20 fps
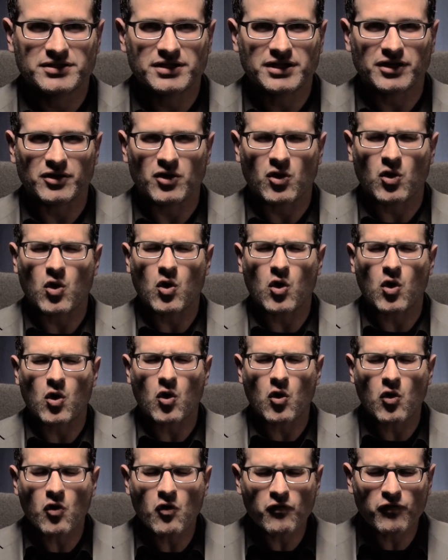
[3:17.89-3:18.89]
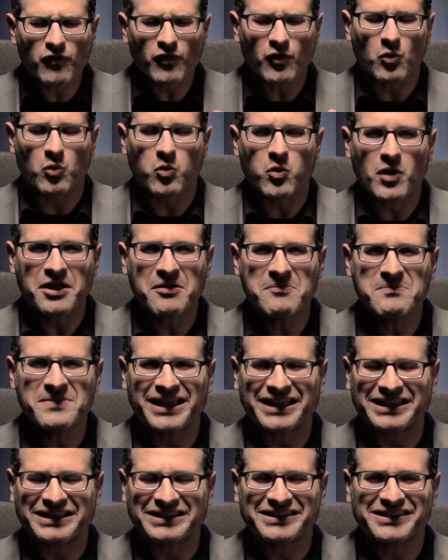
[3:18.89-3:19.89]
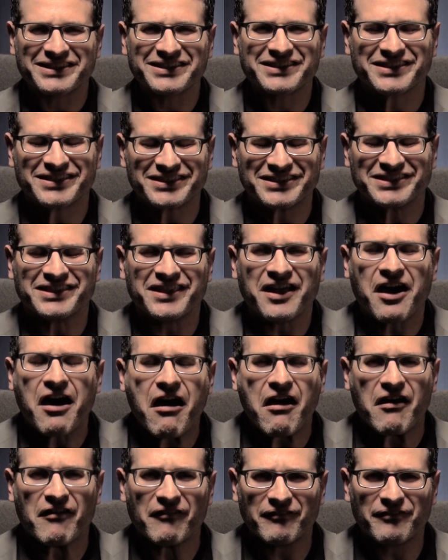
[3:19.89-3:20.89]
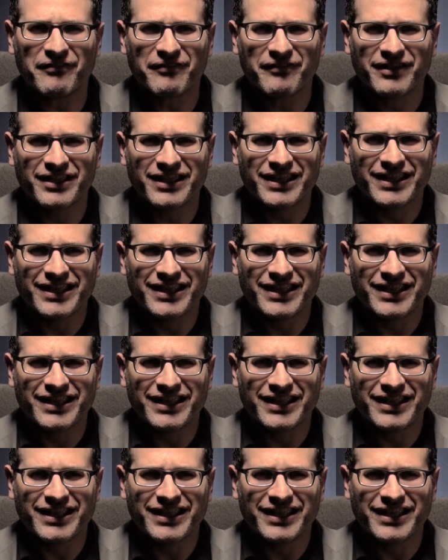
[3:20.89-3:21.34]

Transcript: an overwhelming love.